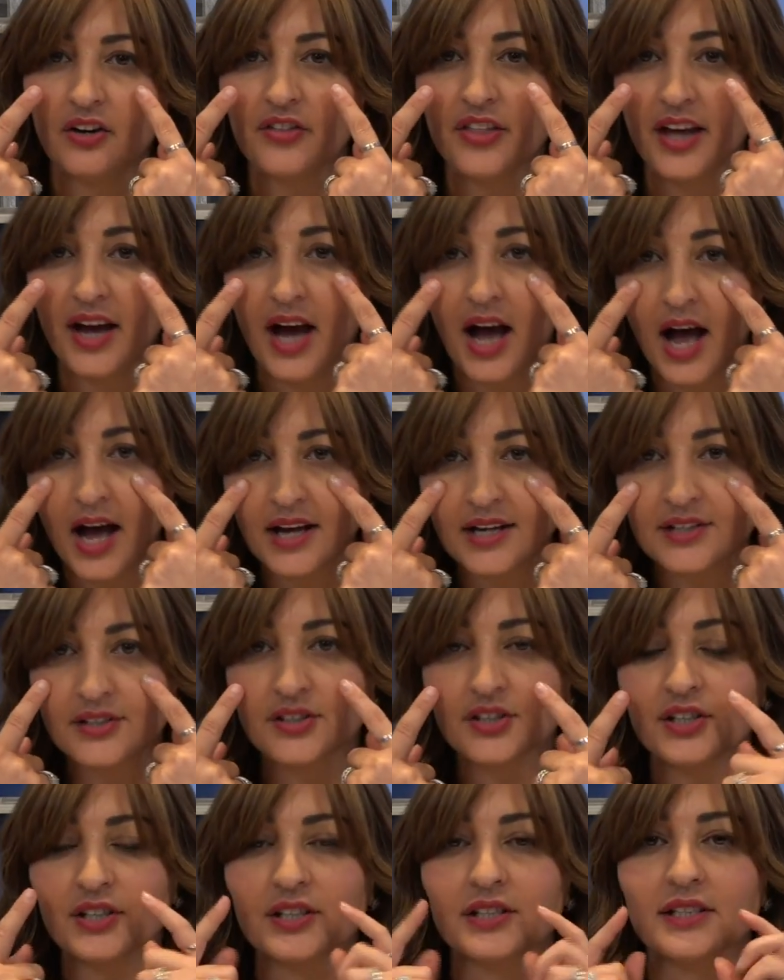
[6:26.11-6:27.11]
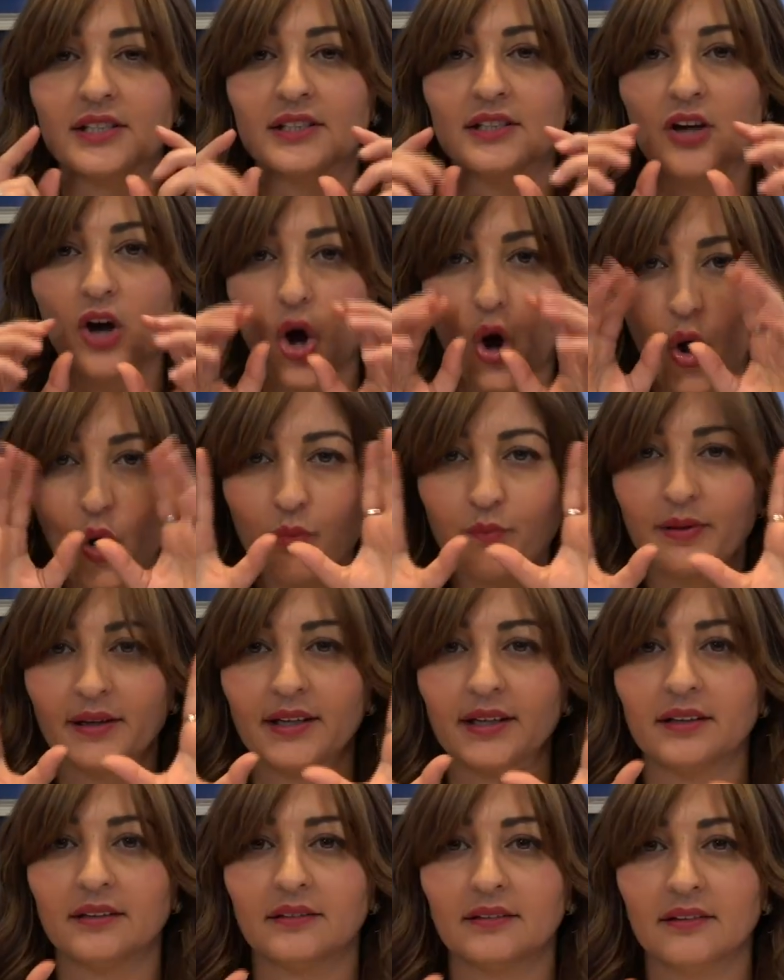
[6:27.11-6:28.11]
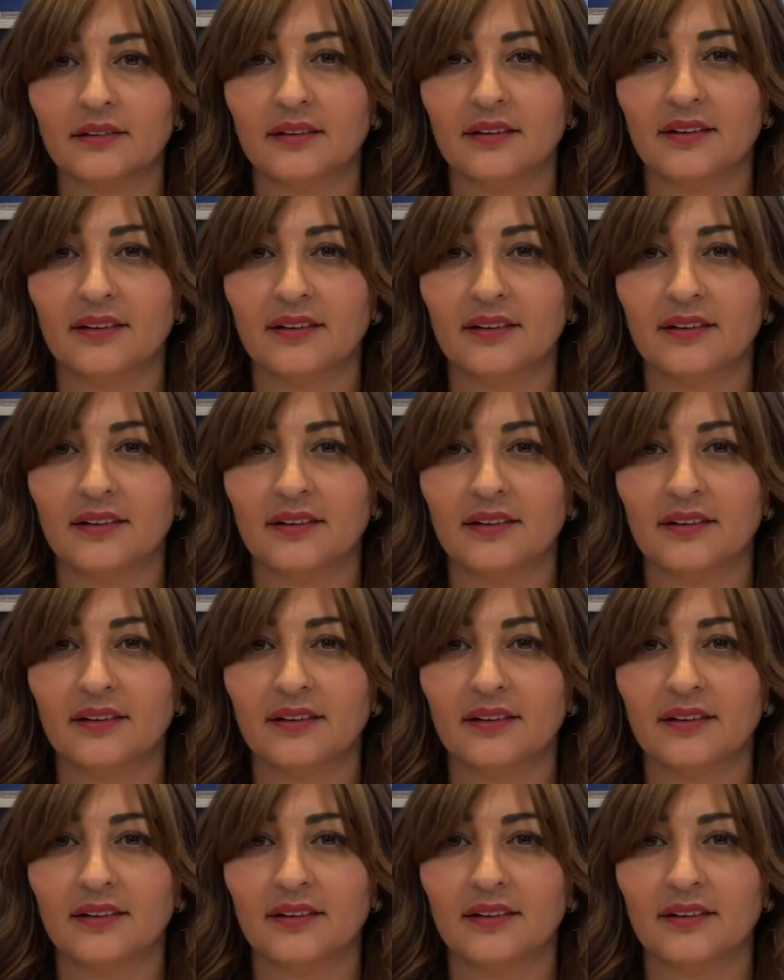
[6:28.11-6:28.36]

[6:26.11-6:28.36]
the eyes is the opening